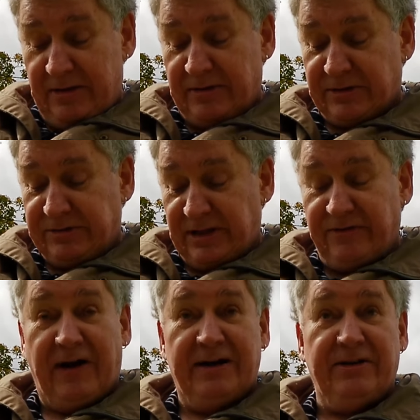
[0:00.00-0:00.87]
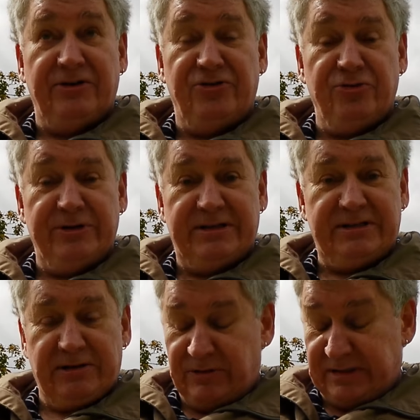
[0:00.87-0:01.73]
There's also the fact that Druid
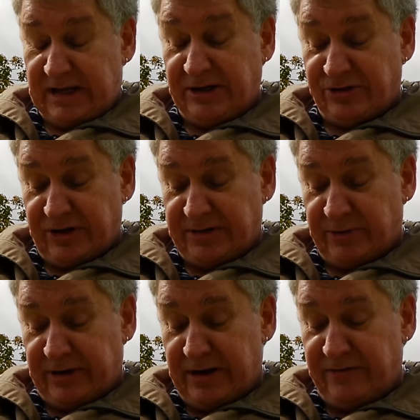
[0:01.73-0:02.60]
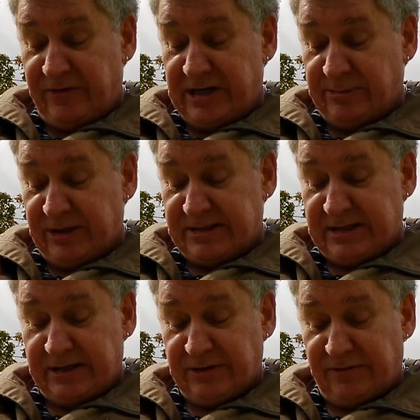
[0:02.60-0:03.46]
sanctuaries were invariably
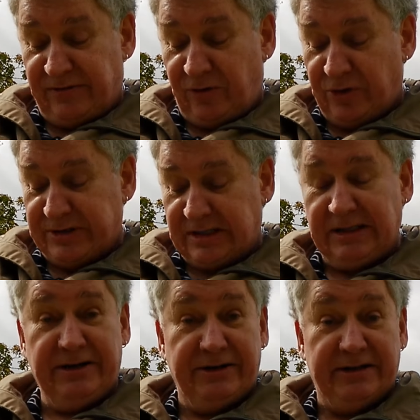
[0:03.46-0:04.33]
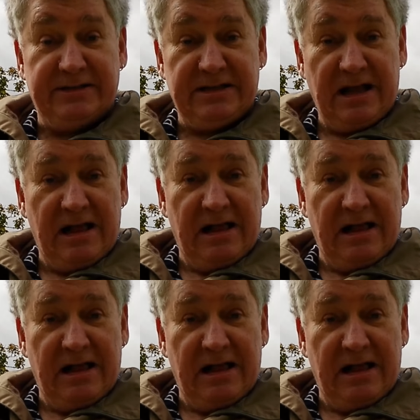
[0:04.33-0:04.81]
set in forest clearings,